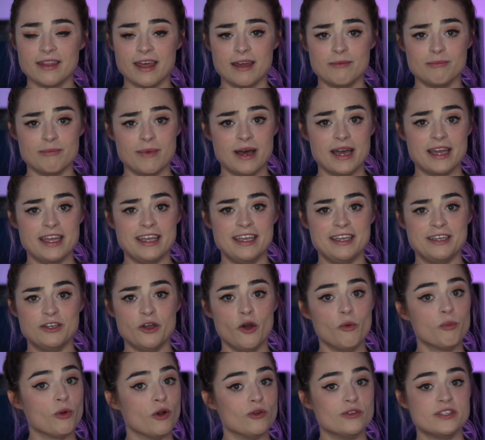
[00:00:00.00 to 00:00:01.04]
that my
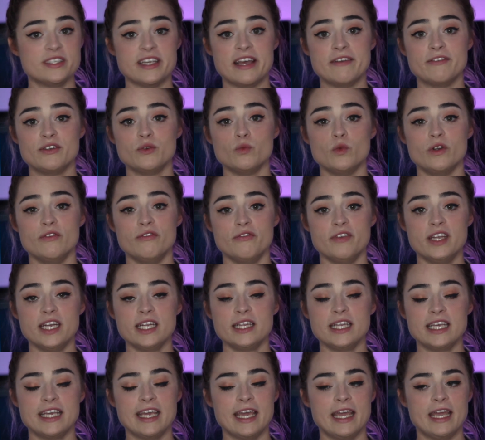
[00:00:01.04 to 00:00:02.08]
GoPro 7 would fit
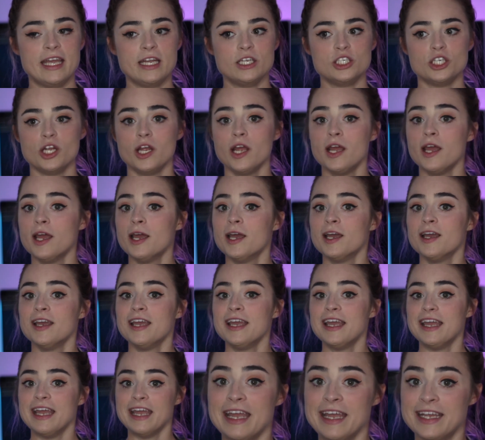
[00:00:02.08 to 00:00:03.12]
in the cage.
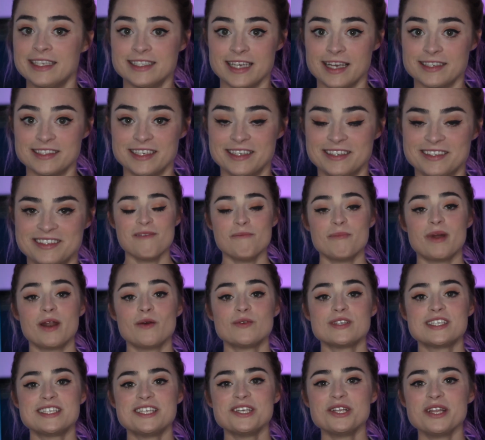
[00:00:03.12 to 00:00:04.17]
It doesn't. But I
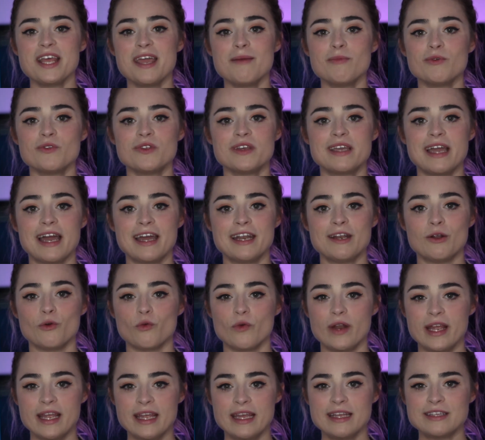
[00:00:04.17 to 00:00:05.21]
was still able to kind of
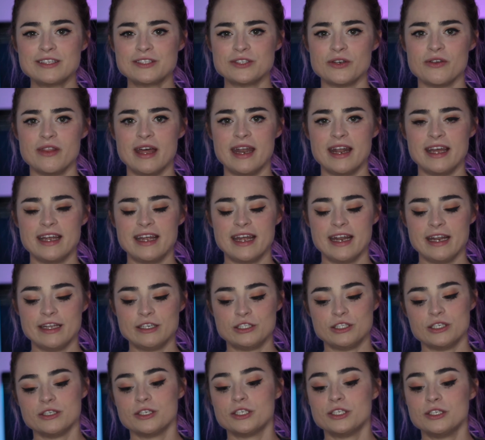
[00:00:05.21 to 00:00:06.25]
rig it so that I kind of
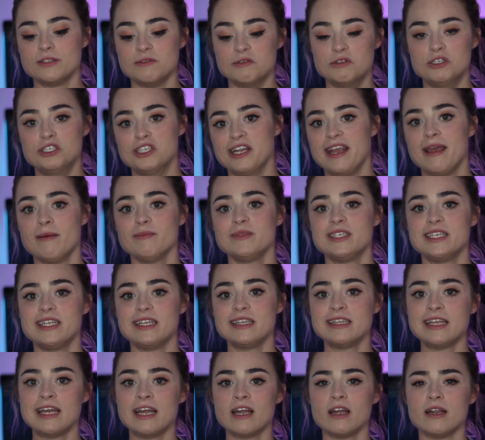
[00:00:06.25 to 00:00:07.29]
just jammed it
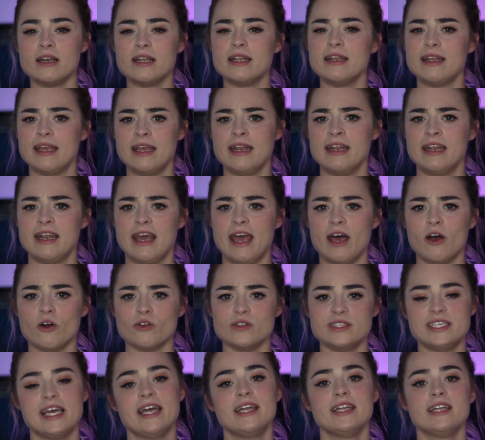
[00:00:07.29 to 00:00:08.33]
in there, and it
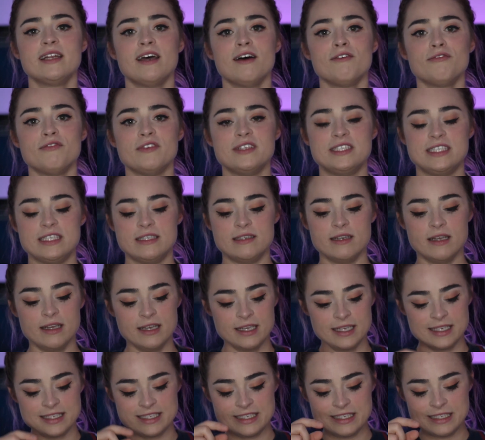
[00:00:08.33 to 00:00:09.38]
held tight enough. It
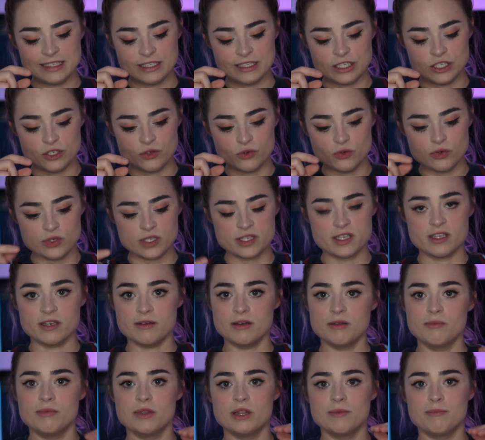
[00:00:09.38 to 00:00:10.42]
didn't use
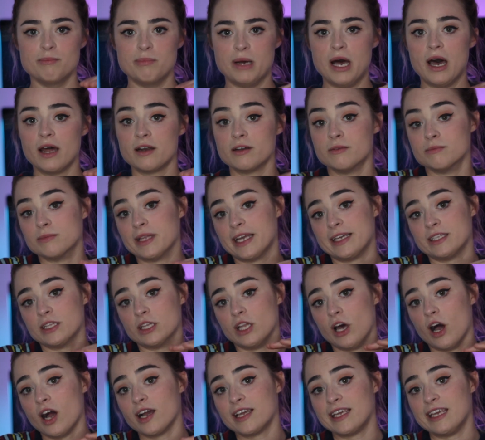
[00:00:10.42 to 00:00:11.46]
the bottom like
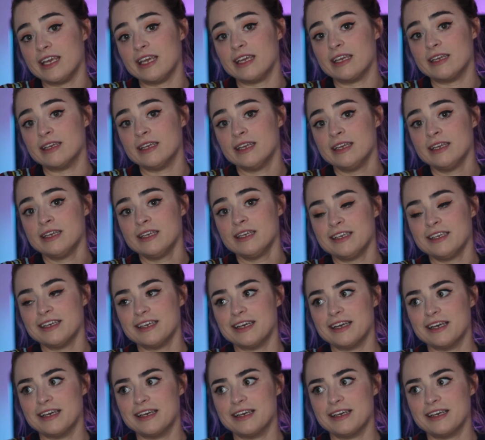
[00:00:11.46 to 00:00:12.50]
locking
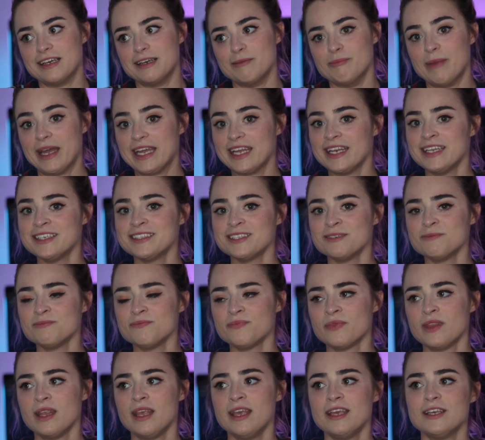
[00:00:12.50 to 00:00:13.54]
mechanism,
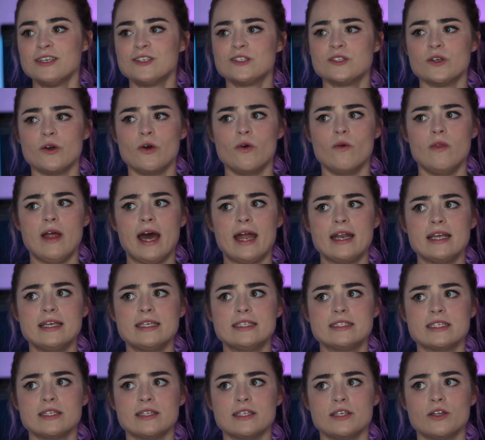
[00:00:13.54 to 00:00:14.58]
so that
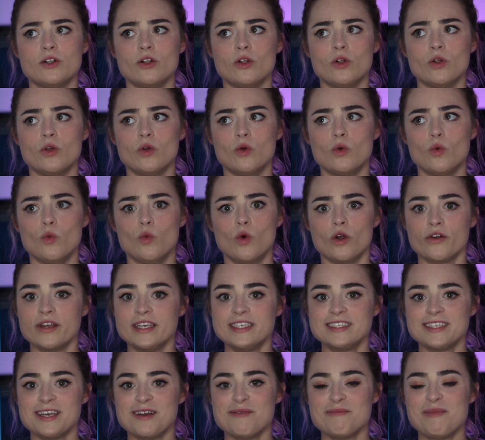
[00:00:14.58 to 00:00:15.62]
is a little
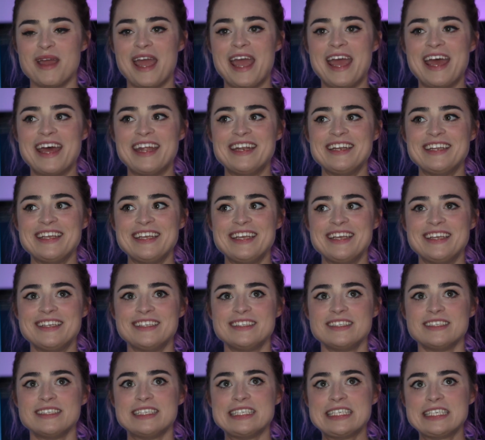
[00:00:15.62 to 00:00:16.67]
worrisome, and
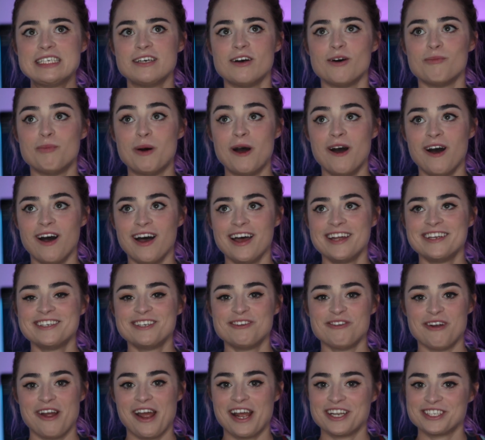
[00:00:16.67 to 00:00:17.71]
it, upon
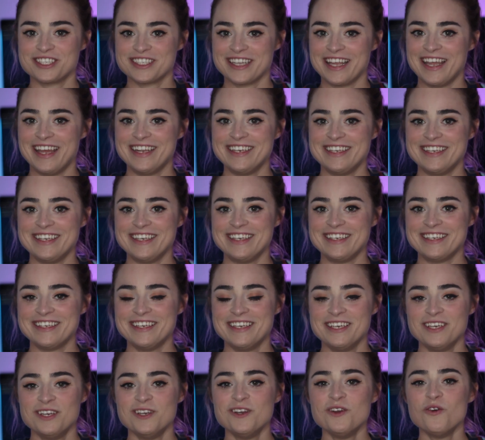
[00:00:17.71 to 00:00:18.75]
crash landing,
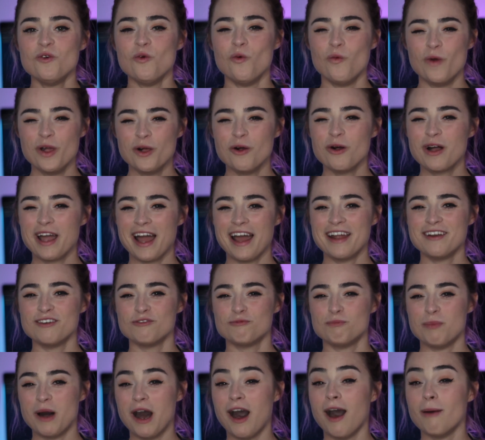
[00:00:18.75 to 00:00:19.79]
will kind
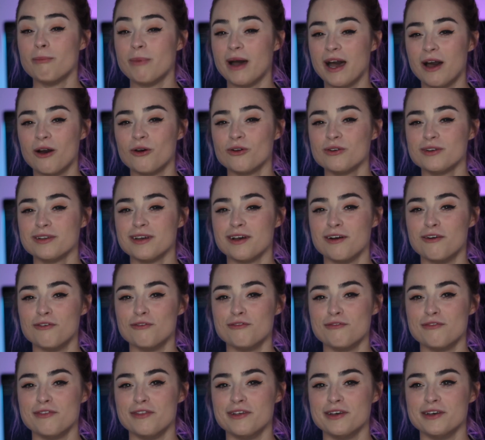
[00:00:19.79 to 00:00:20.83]
of pop out
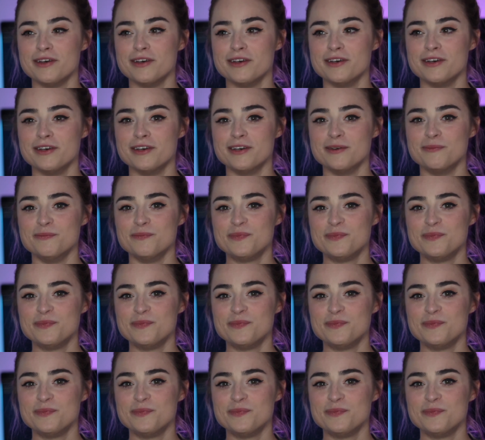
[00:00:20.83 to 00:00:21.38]
of the